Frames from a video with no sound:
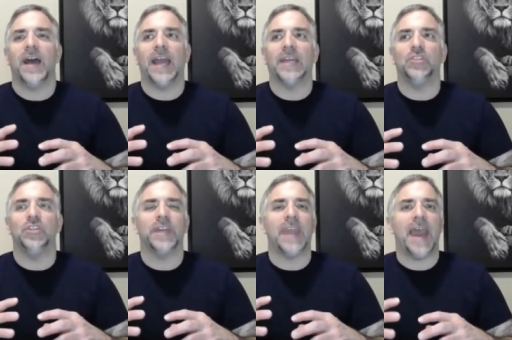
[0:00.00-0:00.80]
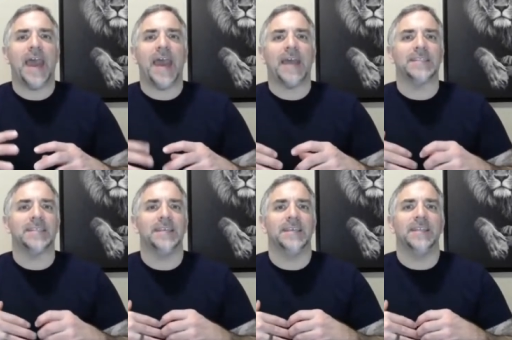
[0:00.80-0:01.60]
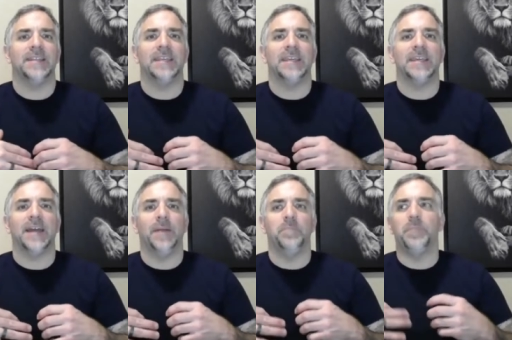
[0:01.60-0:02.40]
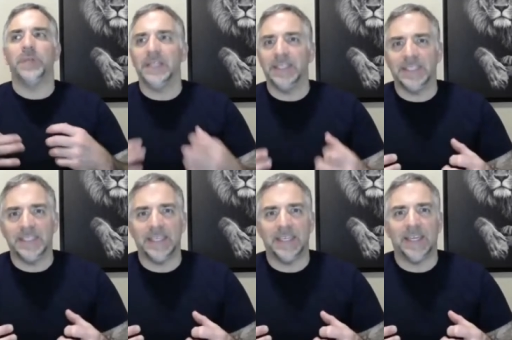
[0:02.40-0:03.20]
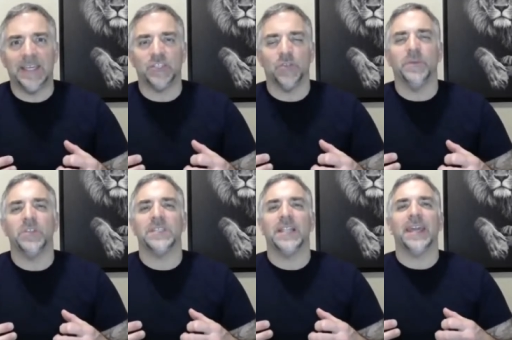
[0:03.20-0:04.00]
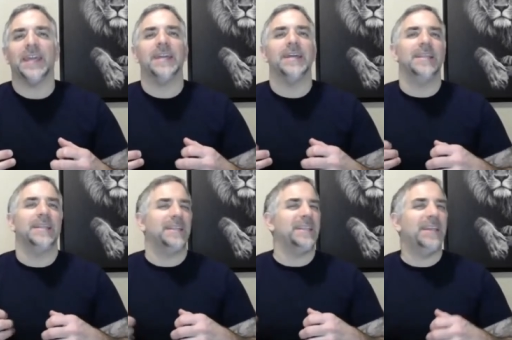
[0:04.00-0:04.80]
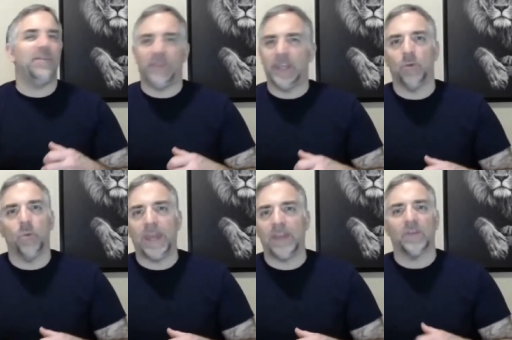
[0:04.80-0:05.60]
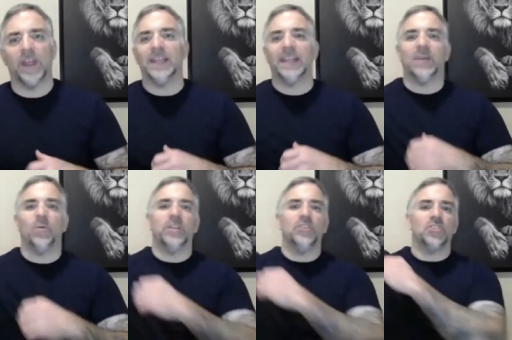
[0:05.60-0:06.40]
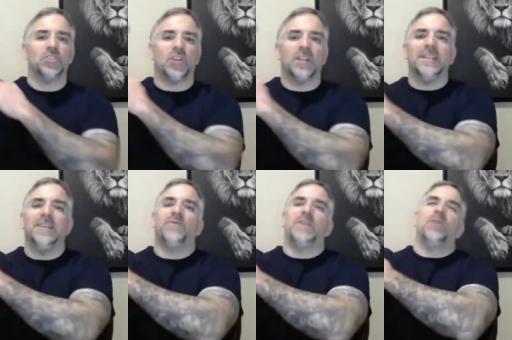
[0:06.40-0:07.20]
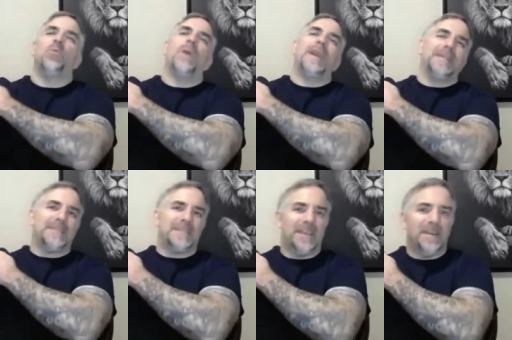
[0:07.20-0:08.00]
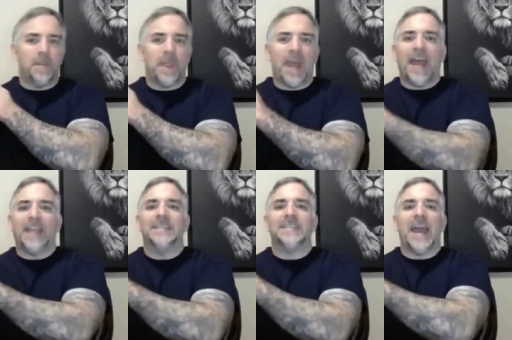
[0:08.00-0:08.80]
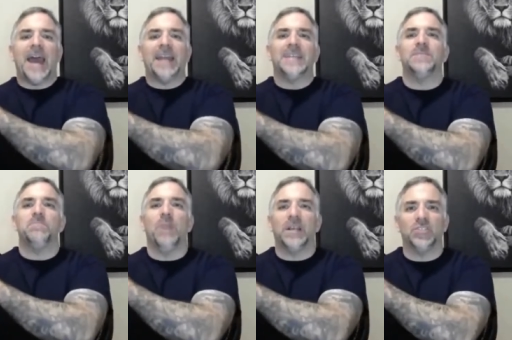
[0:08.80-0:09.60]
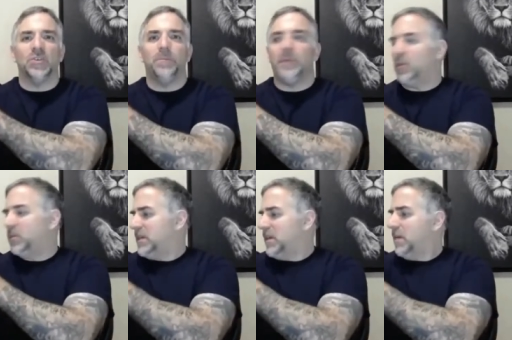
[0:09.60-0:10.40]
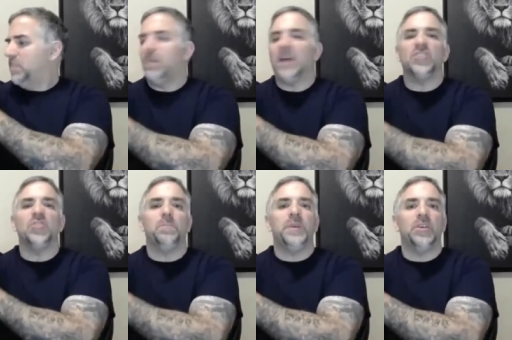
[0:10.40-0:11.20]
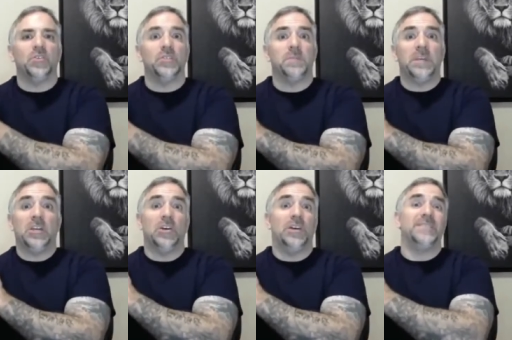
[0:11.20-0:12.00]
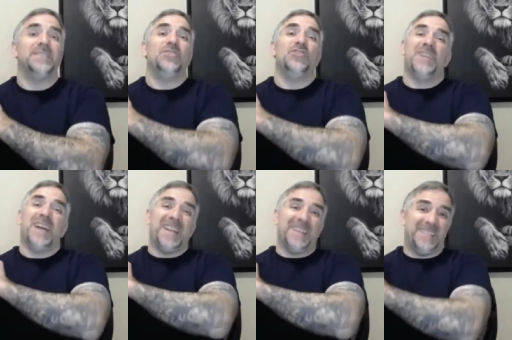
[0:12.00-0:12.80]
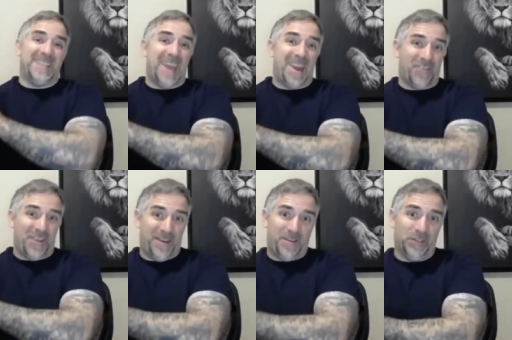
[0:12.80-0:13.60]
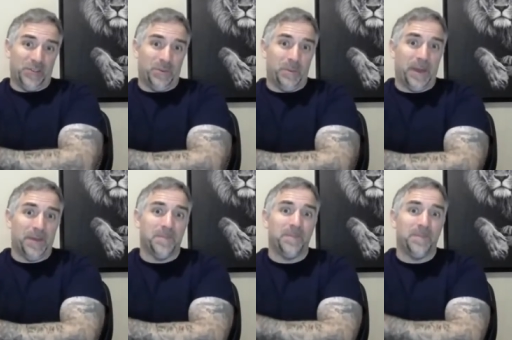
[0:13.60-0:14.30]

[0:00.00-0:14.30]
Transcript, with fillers: I look at the ability, it's almost like lifting weight, right? Like when you start lifting weights, how does how does muscle build? Muscle builds because you got to tear it a little bit.